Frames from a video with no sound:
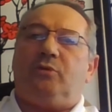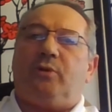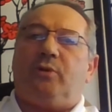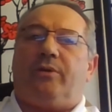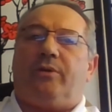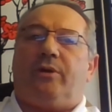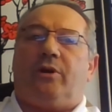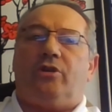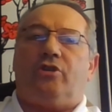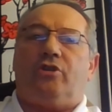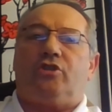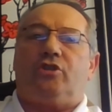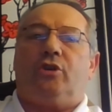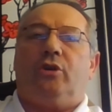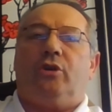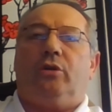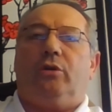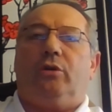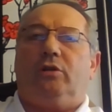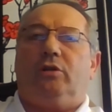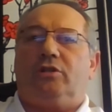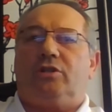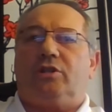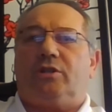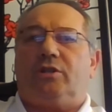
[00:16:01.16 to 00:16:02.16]
with our
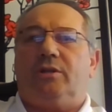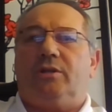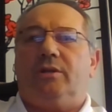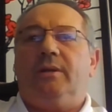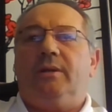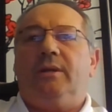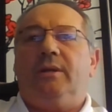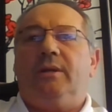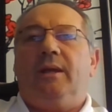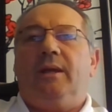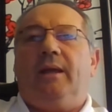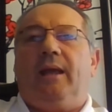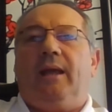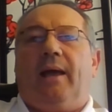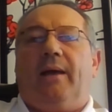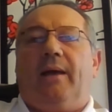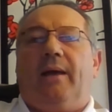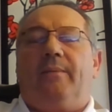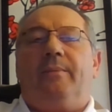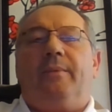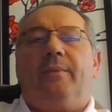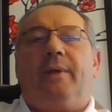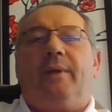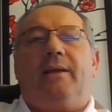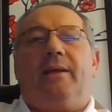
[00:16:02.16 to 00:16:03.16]
schools.
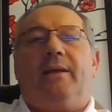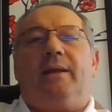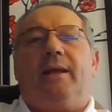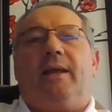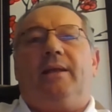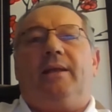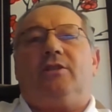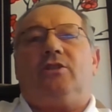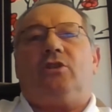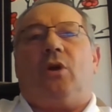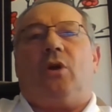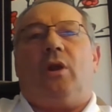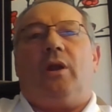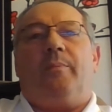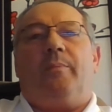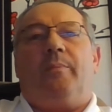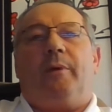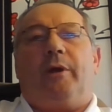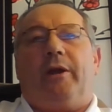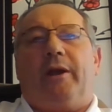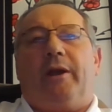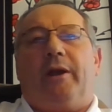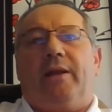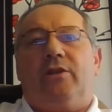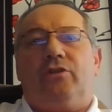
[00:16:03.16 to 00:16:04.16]
It's all
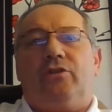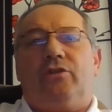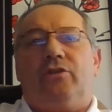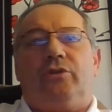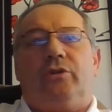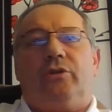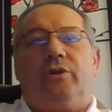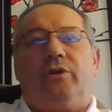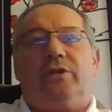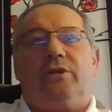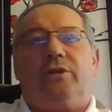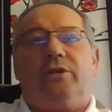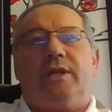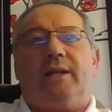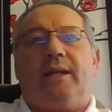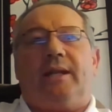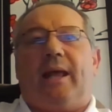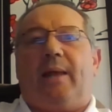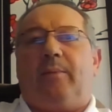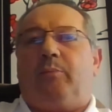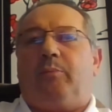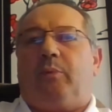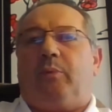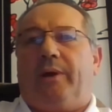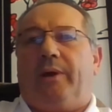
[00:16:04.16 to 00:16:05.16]
about insurance at
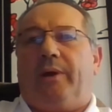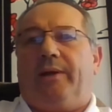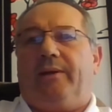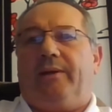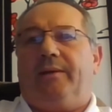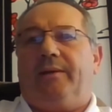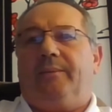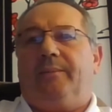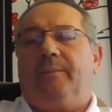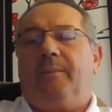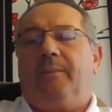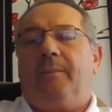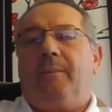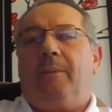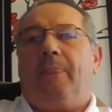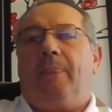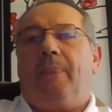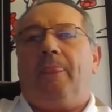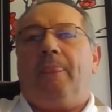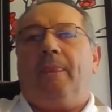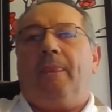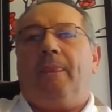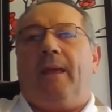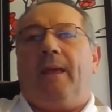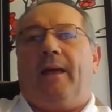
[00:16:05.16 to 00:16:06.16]
that point.
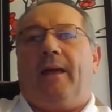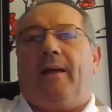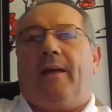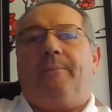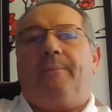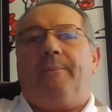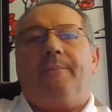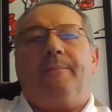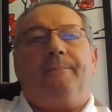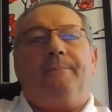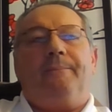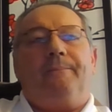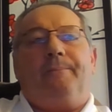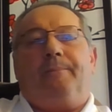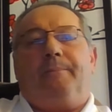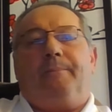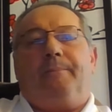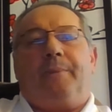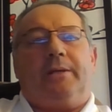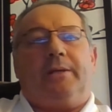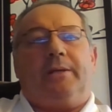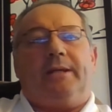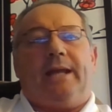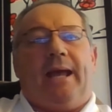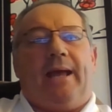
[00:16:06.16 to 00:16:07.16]

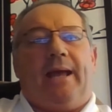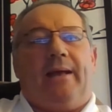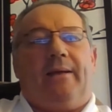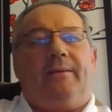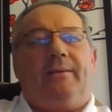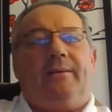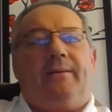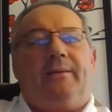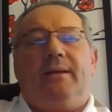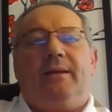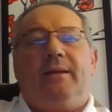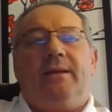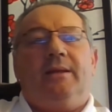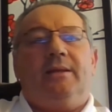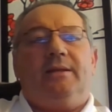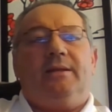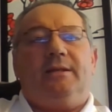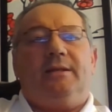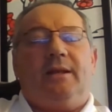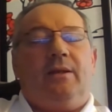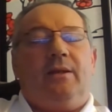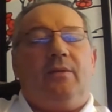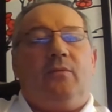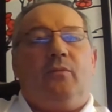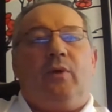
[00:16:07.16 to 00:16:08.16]
But yeah,
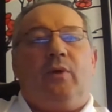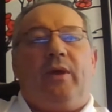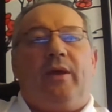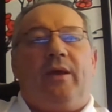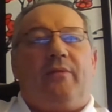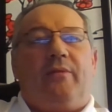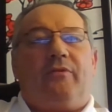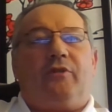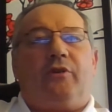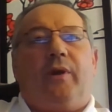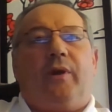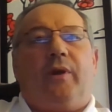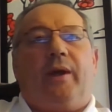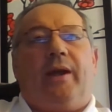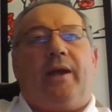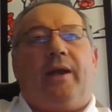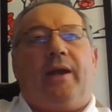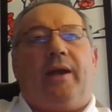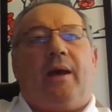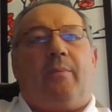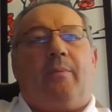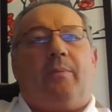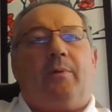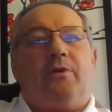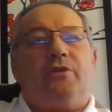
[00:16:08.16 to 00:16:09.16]
we have created
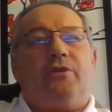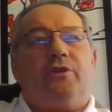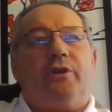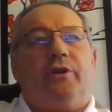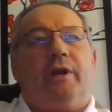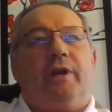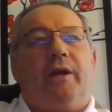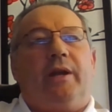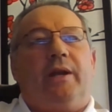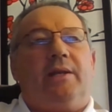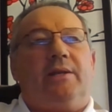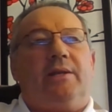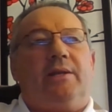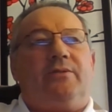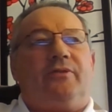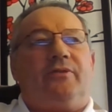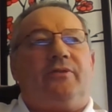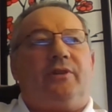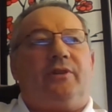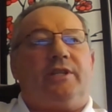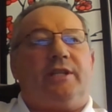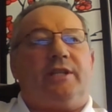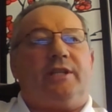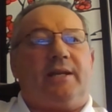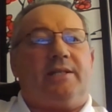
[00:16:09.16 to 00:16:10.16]
opportunities for
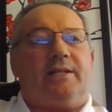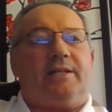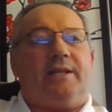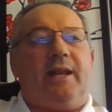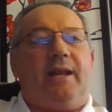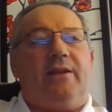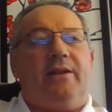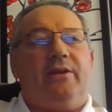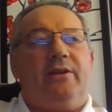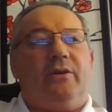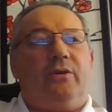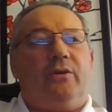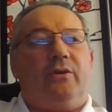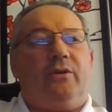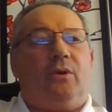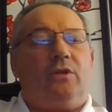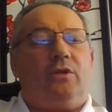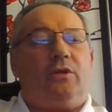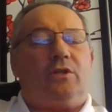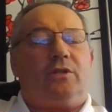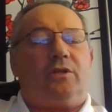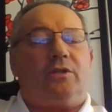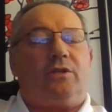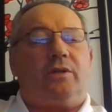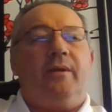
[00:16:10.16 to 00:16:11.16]

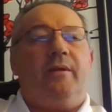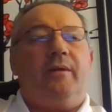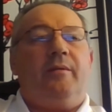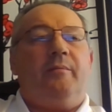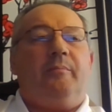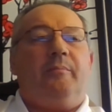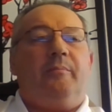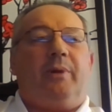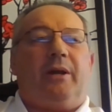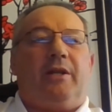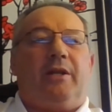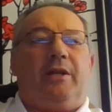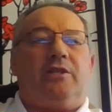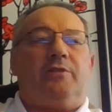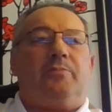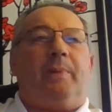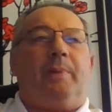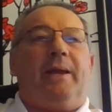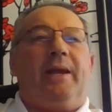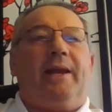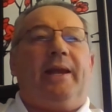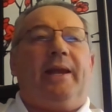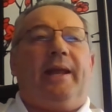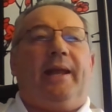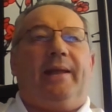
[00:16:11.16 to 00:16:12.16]
16-year-olds, but it's
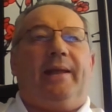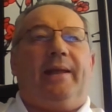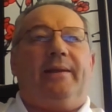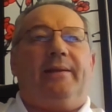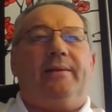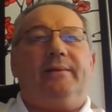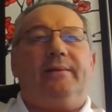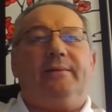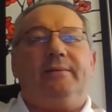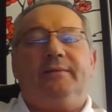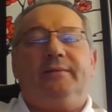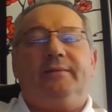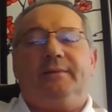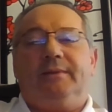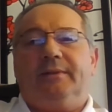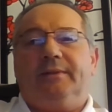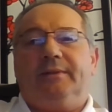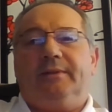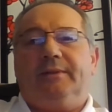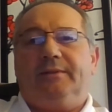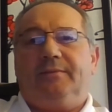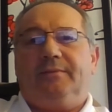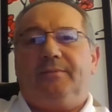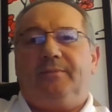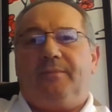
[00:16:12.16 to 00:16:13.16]
been in
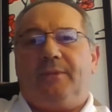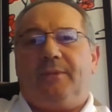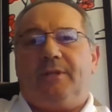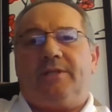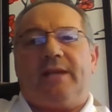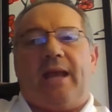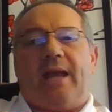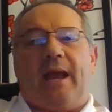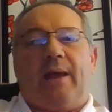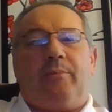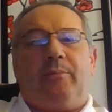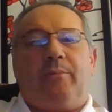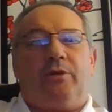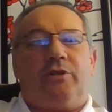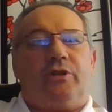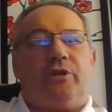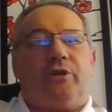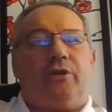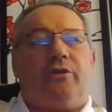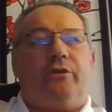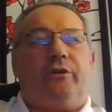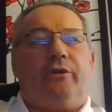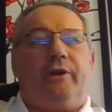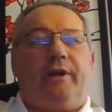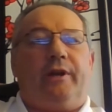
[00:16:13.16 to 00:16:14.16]

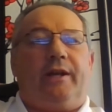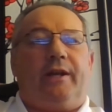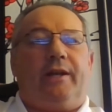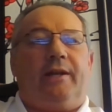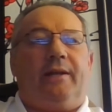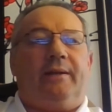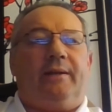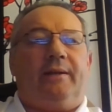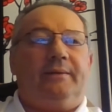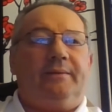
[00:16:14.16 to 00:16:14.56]
cybersecurity,